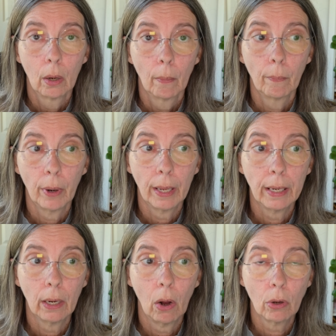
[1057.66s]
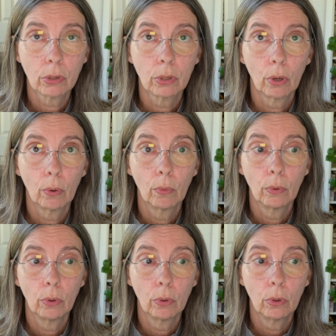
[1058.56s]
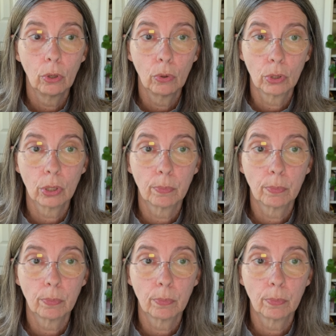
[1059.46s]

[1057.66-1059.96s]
But it also uses